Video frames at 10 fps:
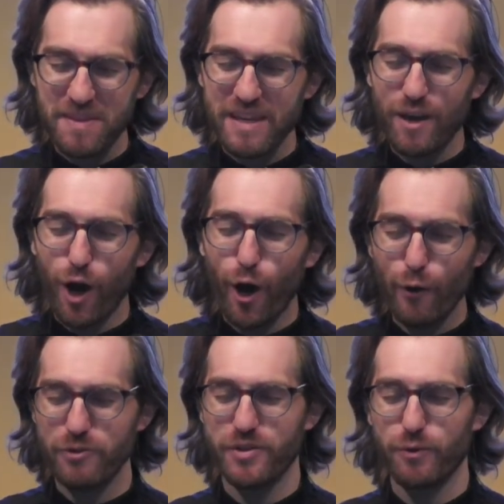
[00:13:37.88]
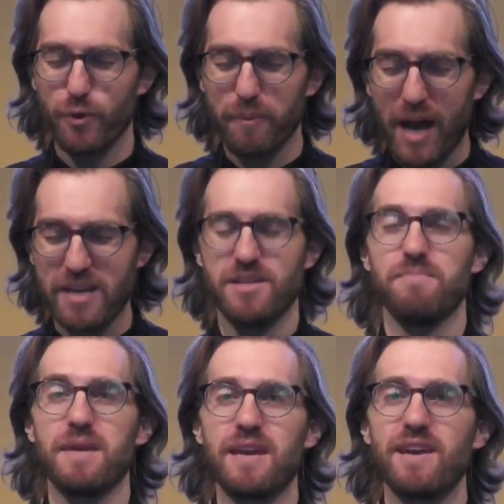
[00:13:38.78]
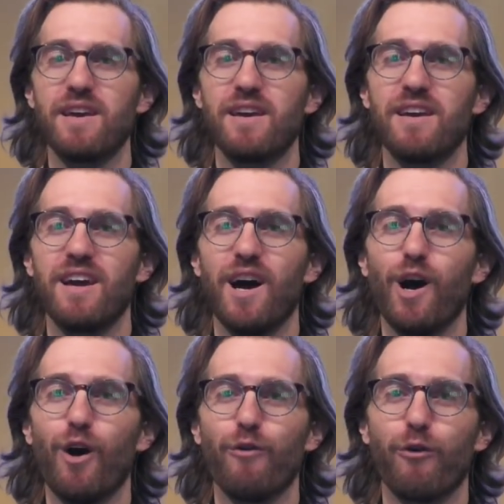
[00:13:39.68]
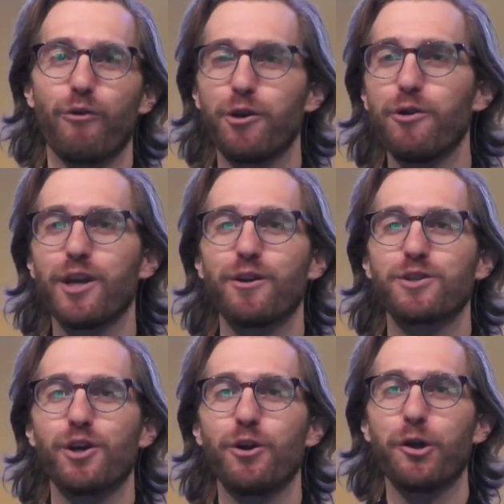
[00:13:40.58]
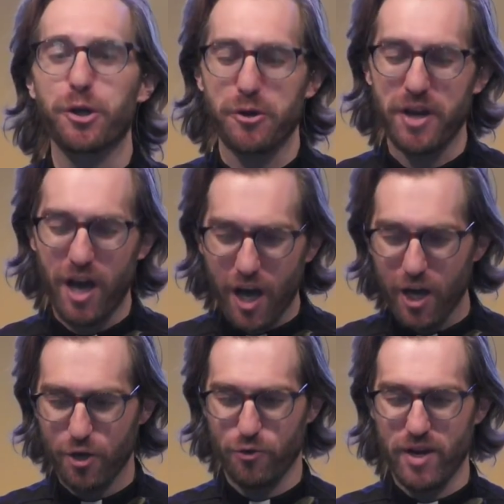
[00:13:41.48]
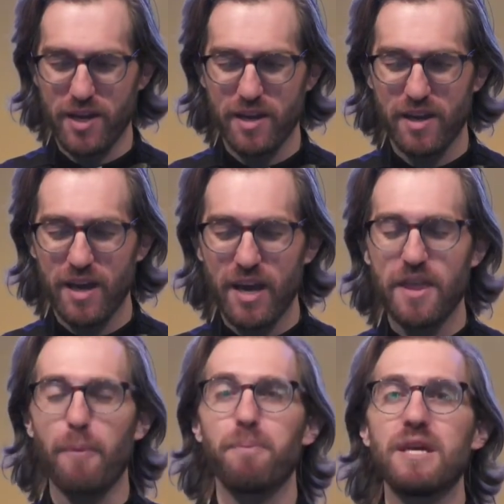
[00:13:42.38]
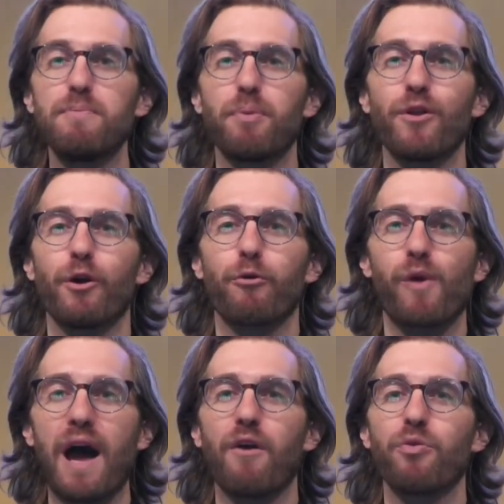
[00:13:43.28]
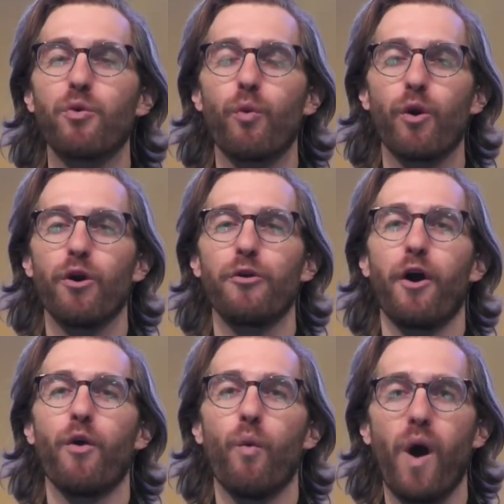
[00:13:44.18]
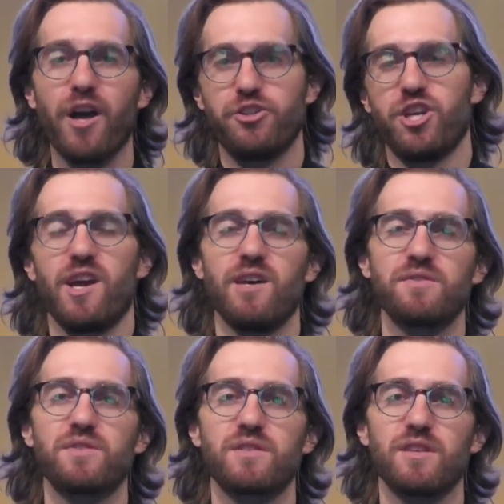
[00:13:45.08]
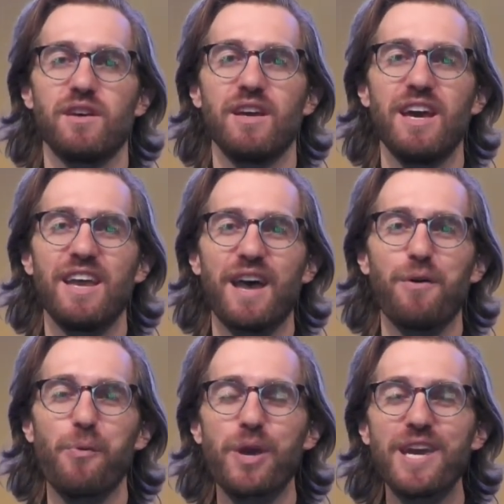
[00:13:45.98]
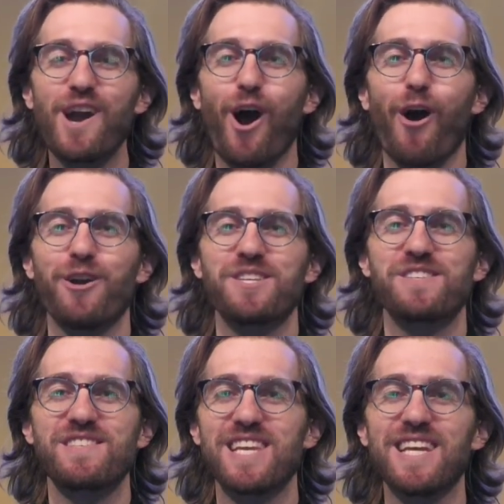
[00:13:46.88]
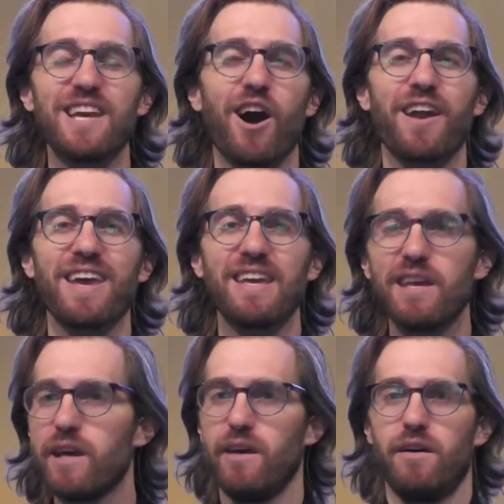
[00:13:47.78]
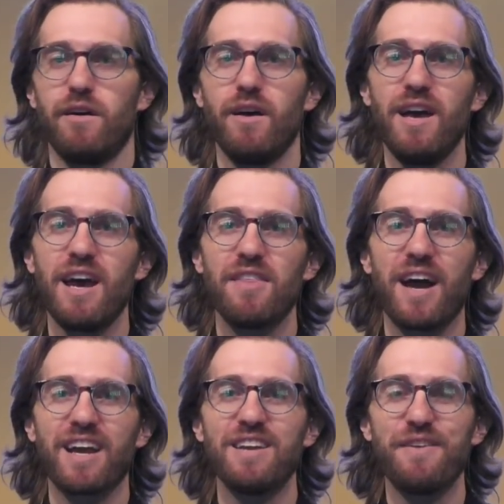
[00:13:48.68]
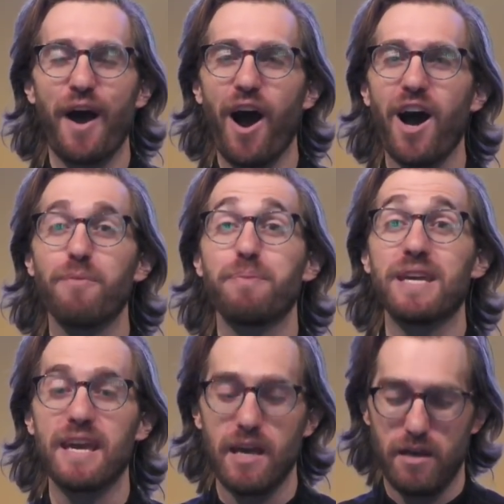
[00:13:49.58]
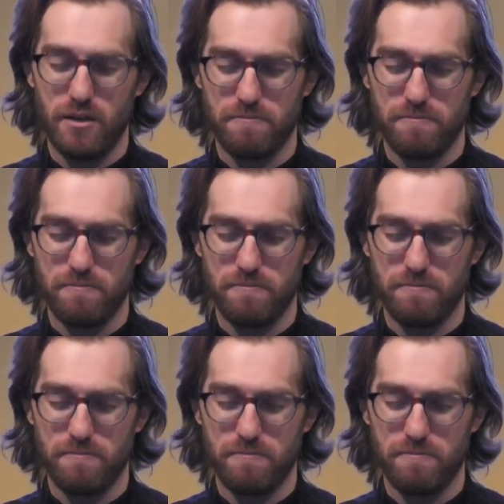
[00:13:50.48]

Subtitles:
It also reminded me of a few years earlier in Hungary that people around the world are watching us, that we are a city on a hill that cannot be hidden.